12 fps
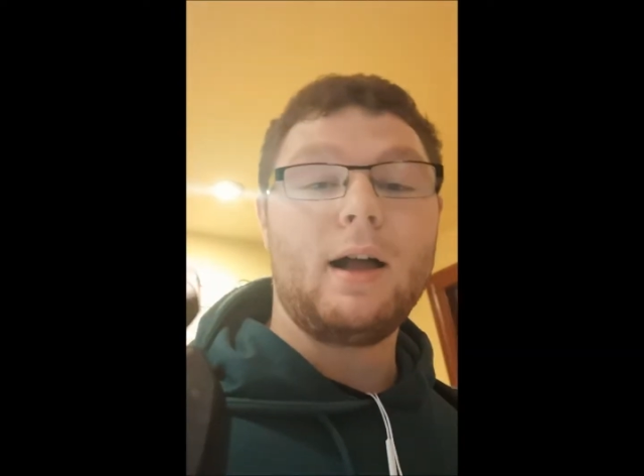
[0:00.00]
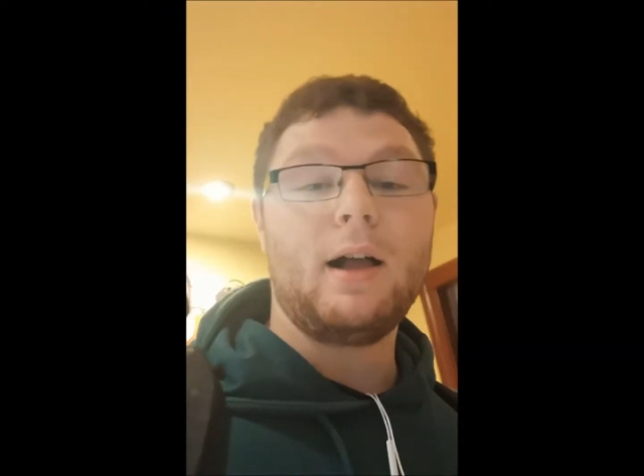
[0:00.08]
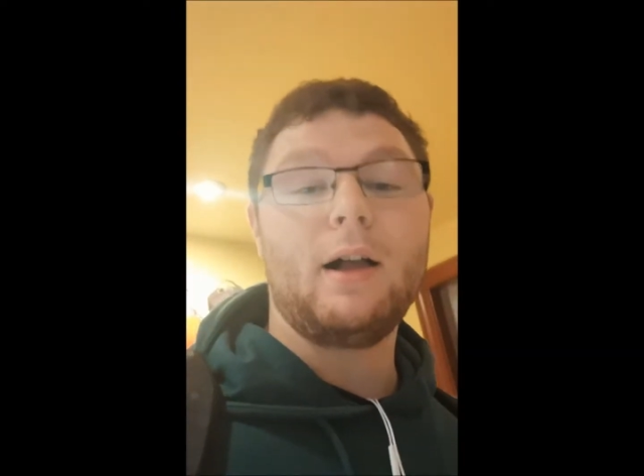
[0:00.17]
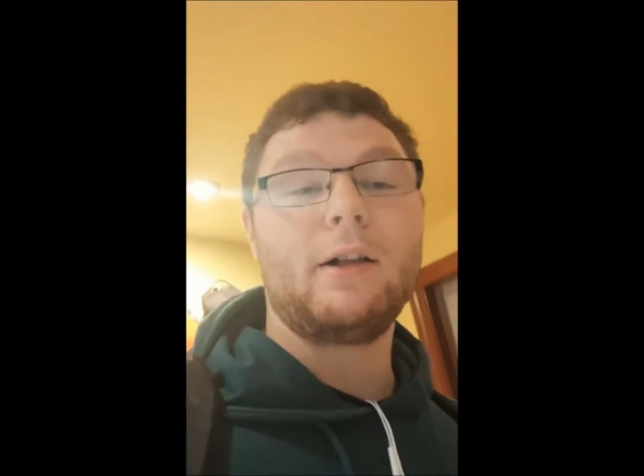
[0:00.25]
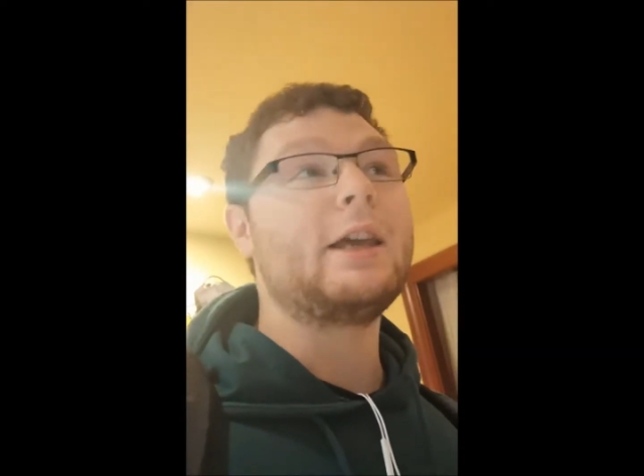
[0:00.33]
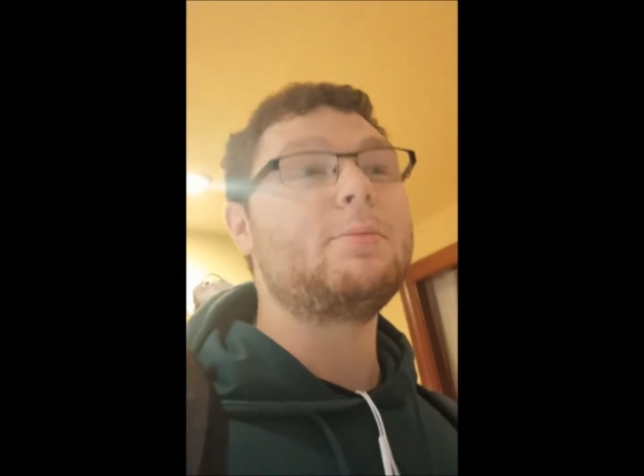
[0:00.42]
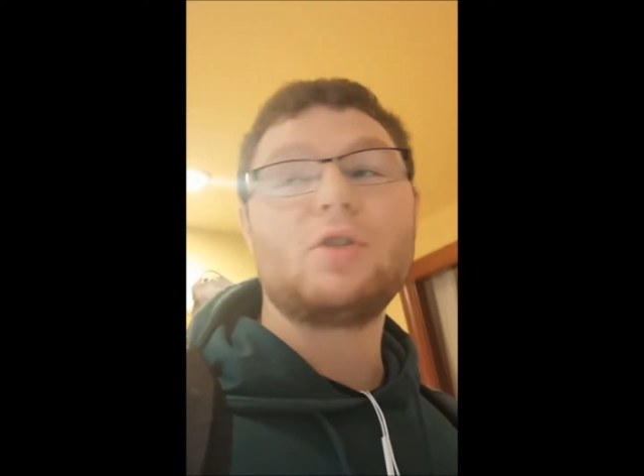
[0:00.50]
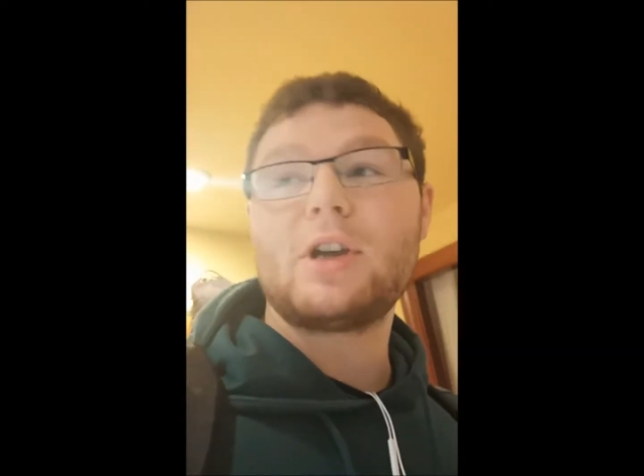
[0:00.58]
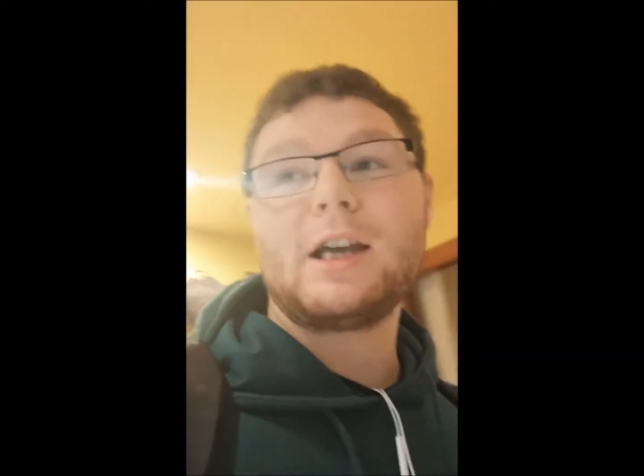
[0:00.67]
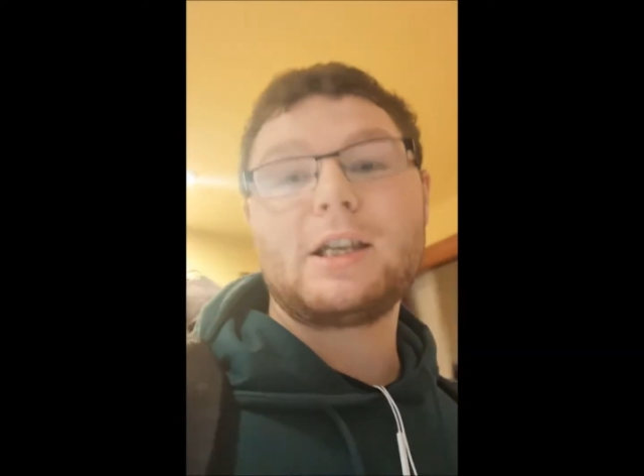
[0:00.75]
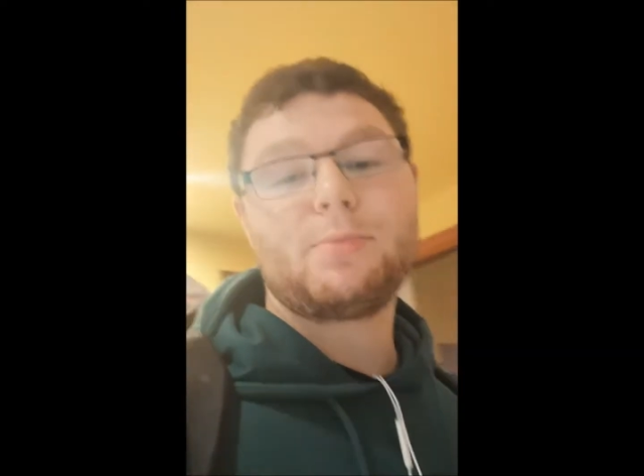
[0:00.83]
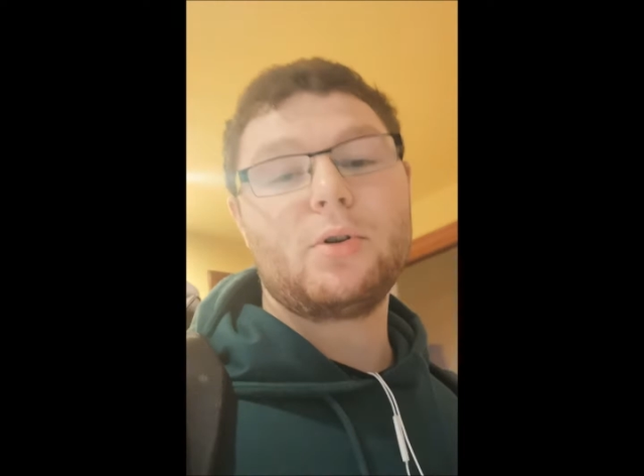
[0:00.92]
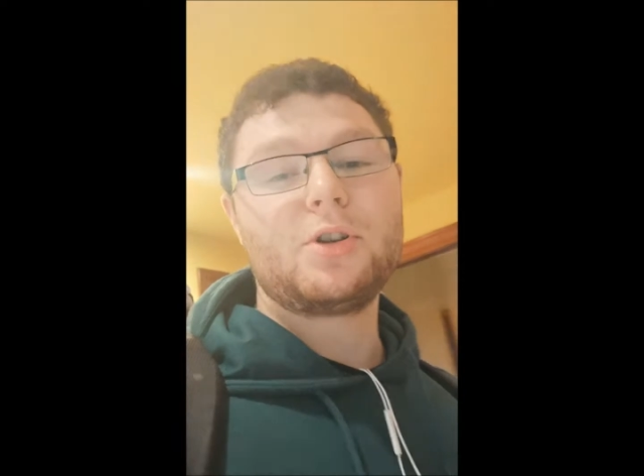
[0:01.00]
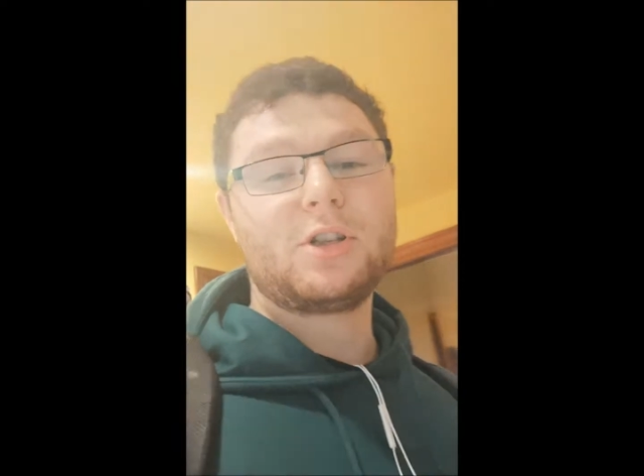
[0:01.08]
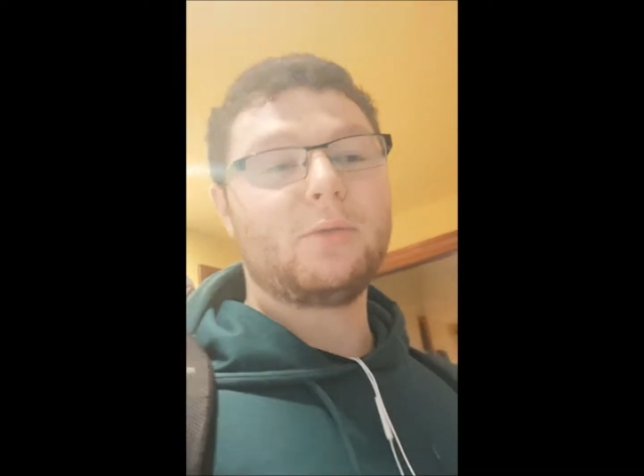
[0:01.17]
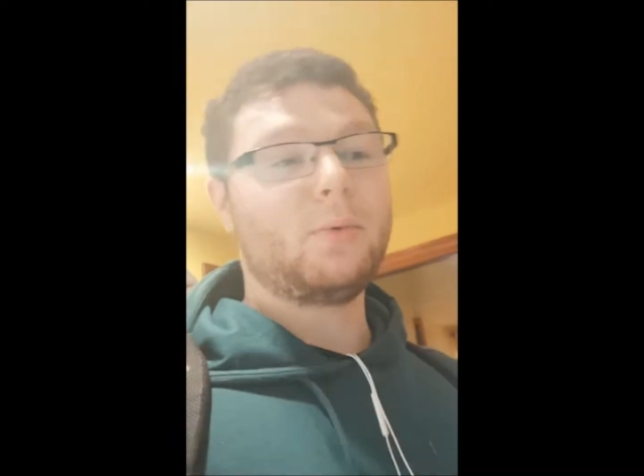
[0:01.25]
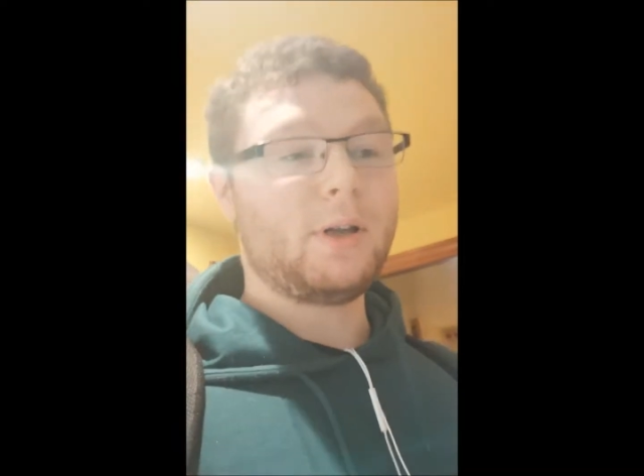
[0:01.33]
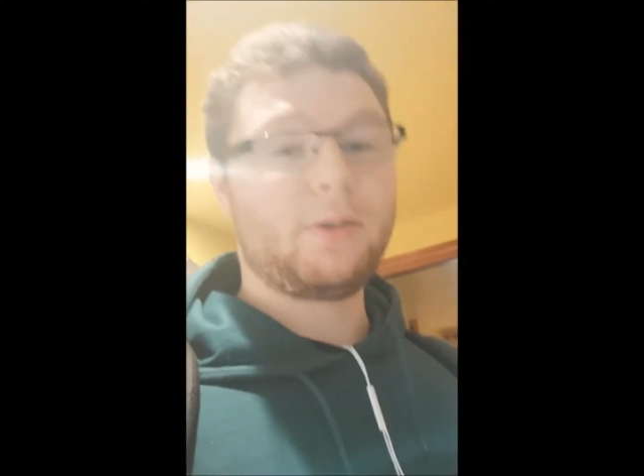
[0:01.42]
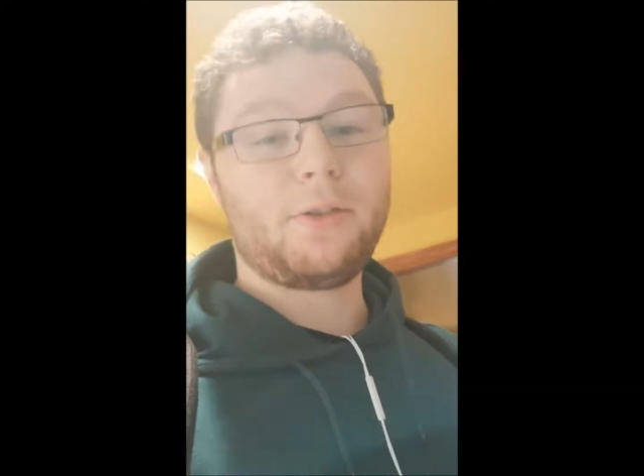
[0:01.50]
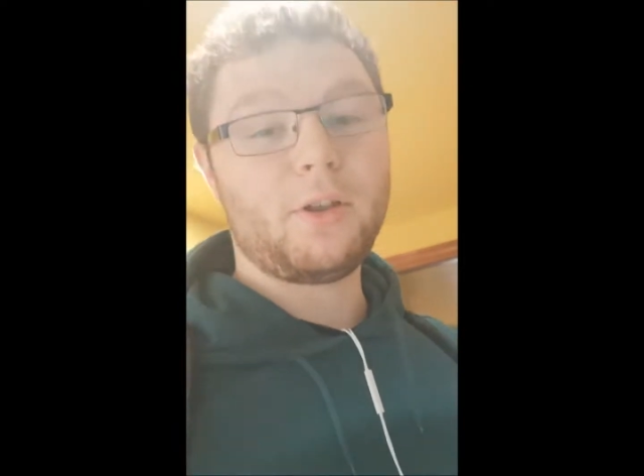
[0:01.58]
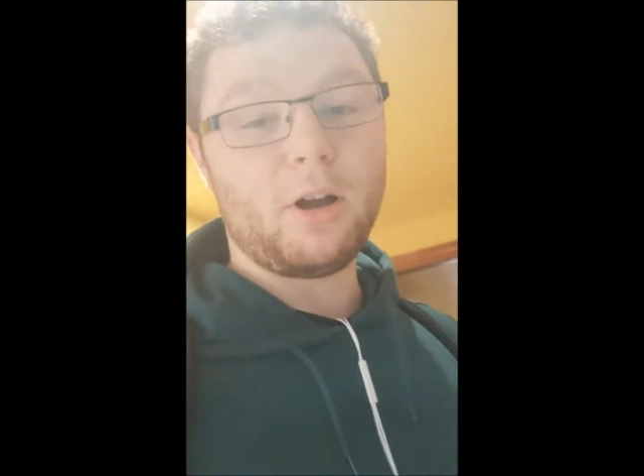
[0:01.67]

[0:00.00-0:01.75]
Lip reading: I'll keep you guys posted with